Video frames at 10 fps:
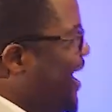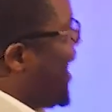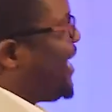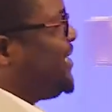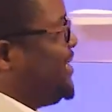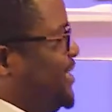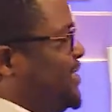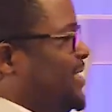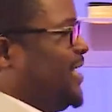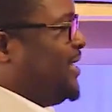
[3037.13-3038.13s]

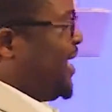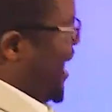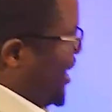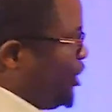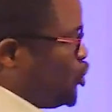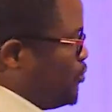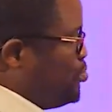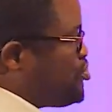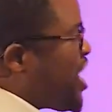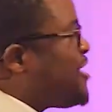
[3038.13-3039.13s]
connected that I need
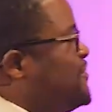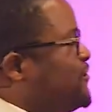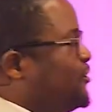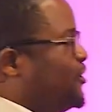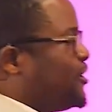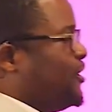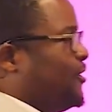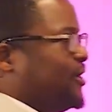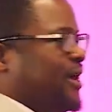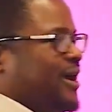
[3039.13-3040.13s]
to break before
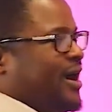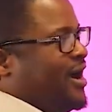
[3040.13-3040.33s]
God